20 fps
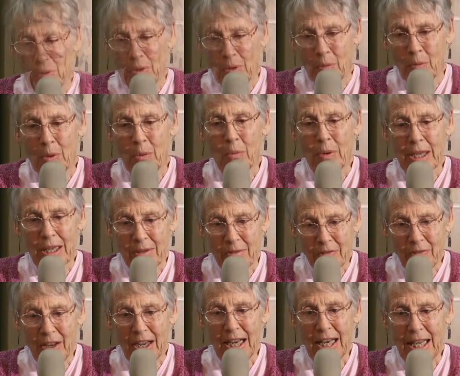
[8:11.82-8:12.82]
when we could
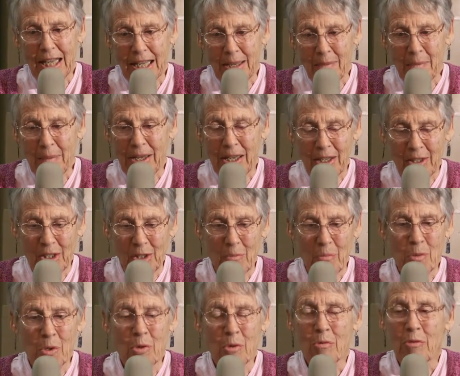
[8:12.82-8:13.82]
finally
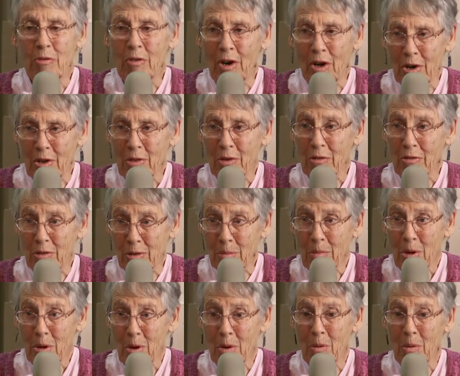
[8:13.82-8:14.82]
move farther from
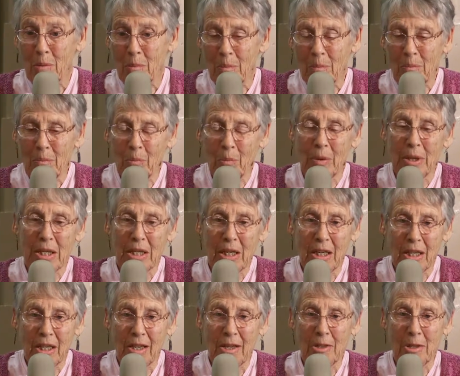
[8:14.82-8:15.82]
home, we did
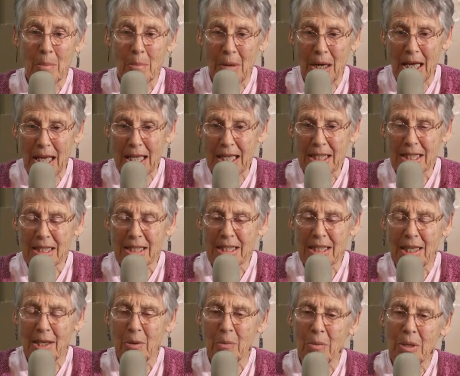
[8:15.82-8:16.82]
it on the bikes,
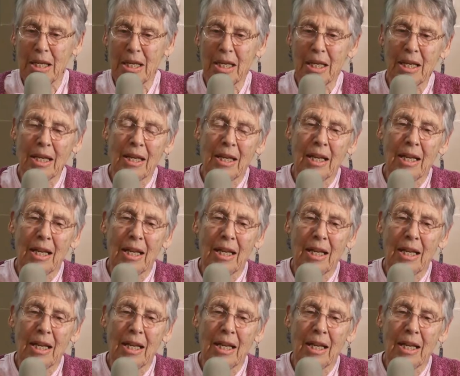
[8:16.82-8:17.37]
and we